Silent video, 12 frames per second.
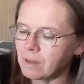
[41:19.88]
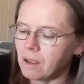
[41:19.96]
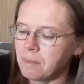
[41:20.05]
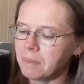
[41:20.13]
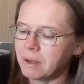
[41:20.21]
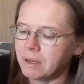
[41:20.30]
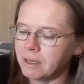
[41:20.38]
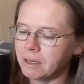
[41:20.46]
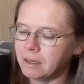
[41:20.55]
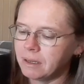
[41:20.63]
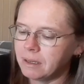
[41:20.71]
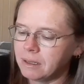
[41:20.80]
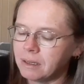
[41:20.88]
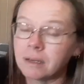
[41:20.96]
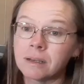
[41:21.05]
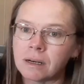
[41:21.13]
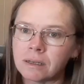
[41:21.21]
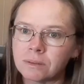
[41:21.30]
my
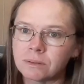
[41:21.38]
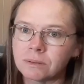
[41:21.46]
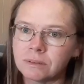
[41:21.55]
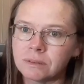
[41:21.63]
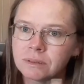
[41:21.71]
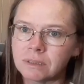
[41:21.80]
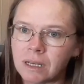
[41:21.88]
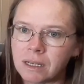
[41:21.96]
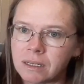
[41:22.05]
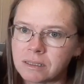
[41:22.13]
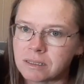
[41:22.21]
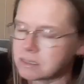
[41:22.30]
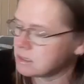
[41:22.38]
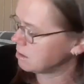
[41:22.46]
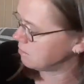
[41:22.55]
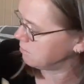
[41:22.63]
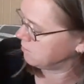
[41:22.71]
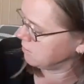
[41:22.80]
goals and
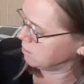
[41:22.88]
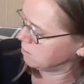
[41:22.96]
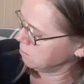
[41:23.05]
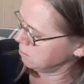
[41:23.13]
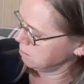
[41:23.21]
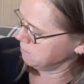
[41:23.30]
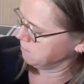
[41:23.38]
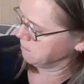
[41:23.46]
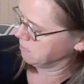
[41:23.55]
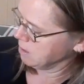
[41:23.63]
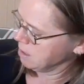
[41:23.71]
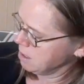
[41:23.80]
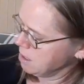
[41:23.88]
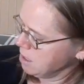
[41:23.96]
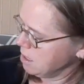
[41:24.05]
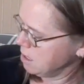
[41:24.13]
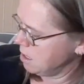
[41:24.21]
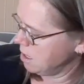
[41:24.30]
stuff on.
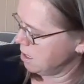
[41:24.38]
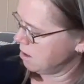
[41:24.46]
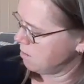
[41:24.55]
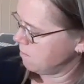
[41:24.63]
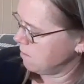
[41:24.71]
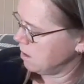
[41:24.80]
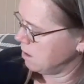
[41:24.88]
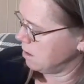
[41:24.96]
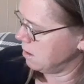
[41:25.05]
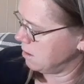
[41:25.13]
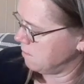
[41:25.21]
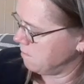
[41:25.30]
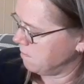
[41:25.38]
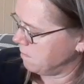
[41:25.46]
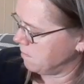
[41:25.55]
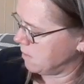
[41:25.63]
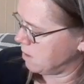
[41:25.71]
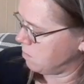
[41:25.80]
Now, I
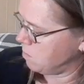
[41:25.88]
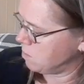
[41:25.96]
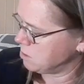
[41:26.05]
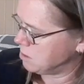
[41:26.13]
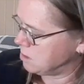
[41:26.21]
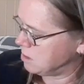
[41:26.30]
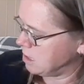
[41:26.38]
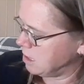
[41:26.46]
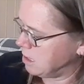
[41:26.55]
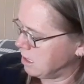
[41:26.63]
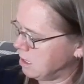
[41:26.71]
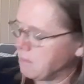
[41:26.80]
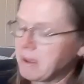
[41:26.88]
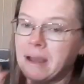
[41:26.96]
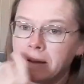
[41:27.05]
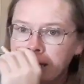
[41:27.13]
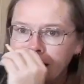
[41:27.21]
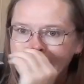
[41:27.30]
was thinking
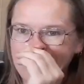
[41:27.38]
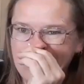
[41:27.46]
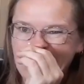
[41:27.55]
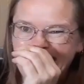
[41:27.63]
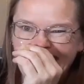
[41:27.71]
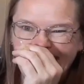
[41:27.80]
about getting